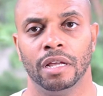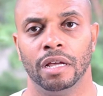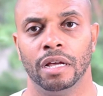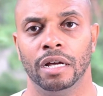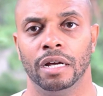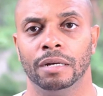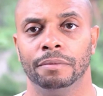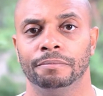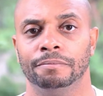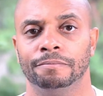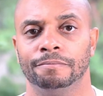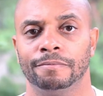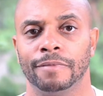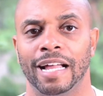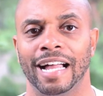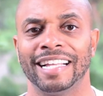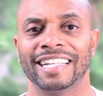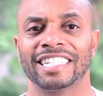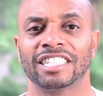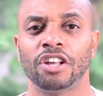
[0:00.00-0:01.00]

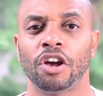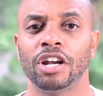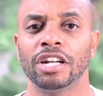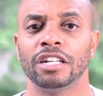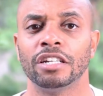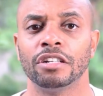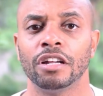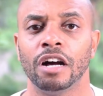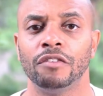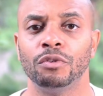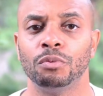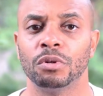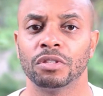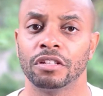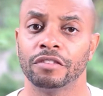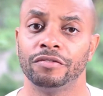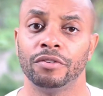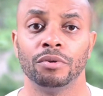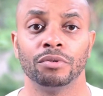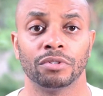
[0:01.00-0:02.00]
I started the novel with
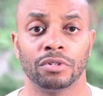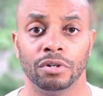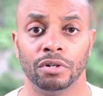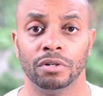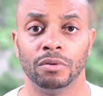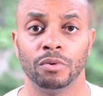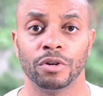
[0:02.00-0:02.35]
a phone call